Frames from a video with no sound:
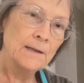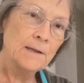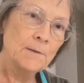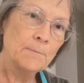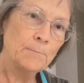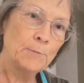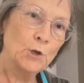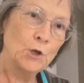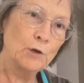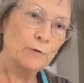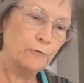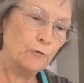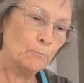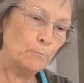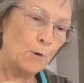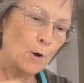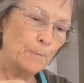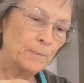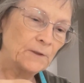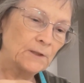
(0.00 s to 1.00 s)
beautiful
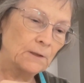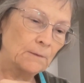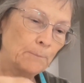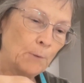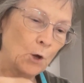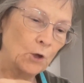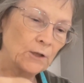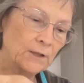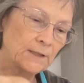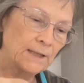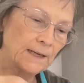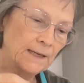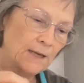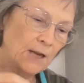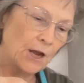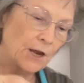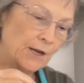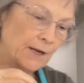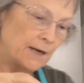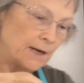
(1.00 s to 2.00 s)
pot set
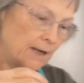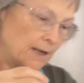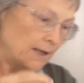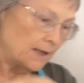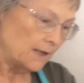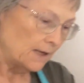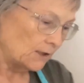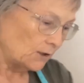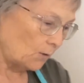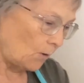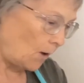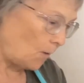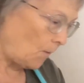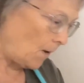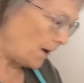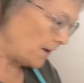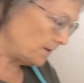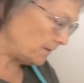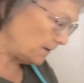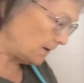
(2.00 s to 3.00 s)
yogurt. So I
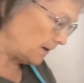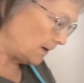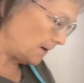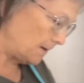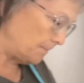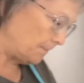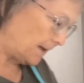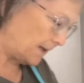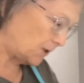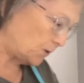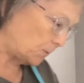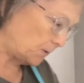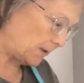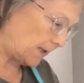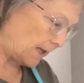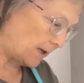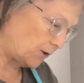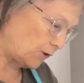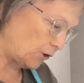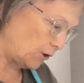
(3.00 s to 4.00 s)
won't mess with
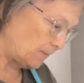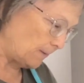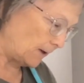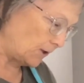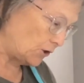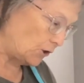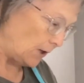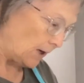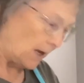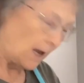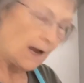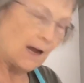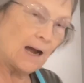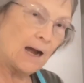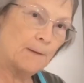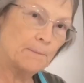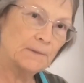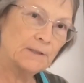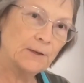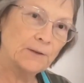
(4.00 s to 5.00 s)
that too much.
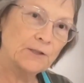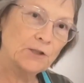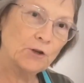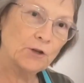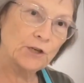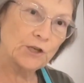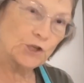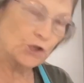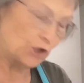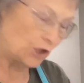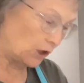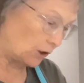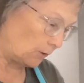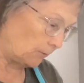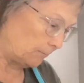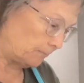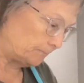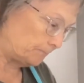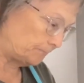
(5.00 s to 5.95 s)
So it's got to chill.